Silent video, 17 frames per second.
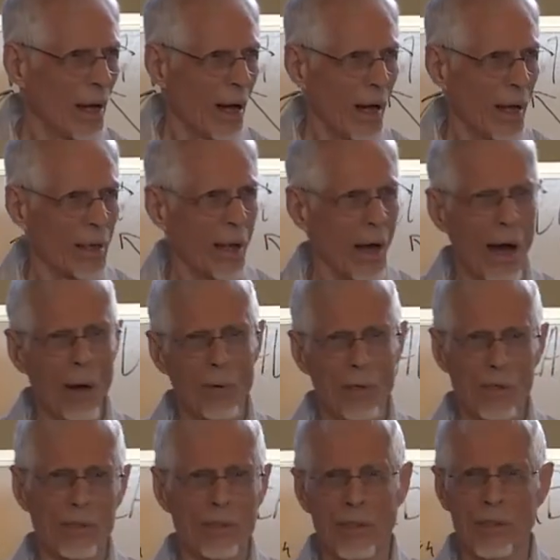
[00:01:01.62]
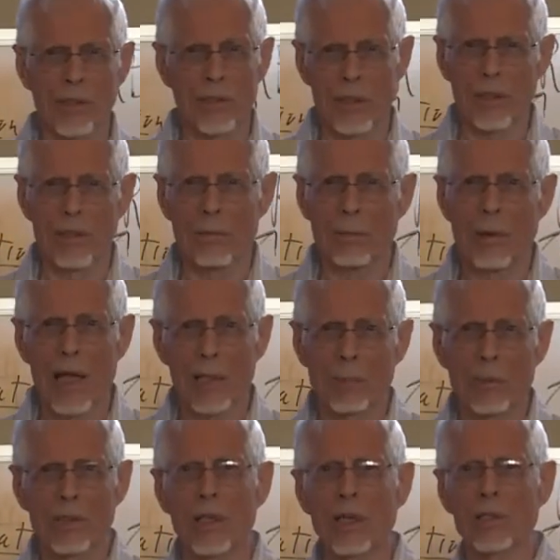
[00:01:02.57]
And I was just a
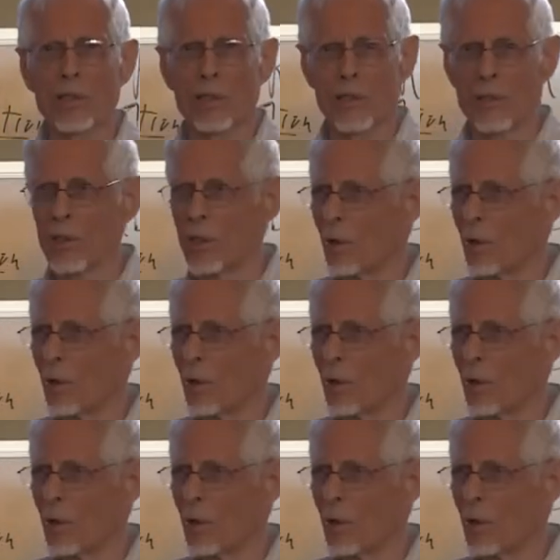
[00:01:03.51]
mathematician, you